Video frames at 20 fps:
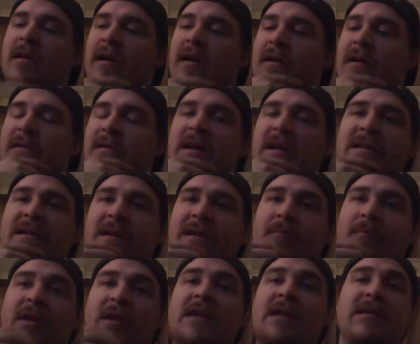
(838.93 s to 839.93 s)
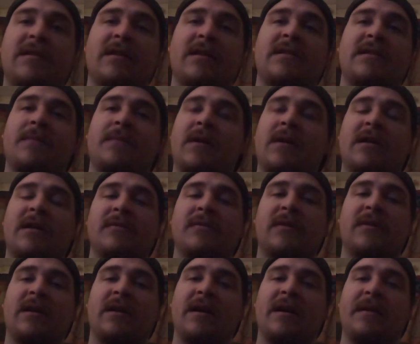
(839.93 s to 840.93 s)
And I was actually pleasantly surprised
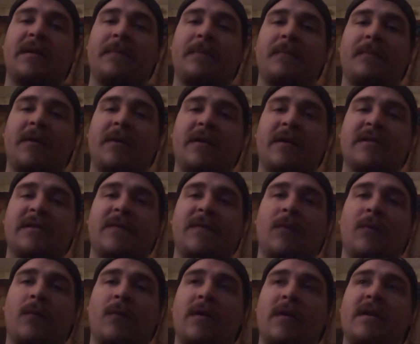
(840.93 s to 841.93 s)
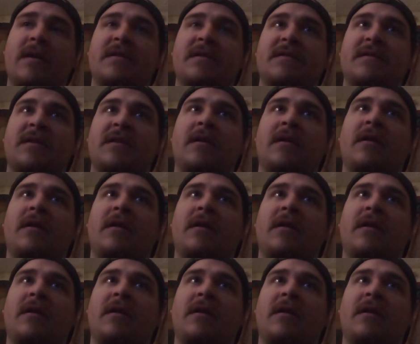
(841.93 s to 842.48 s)
with that, because if it was,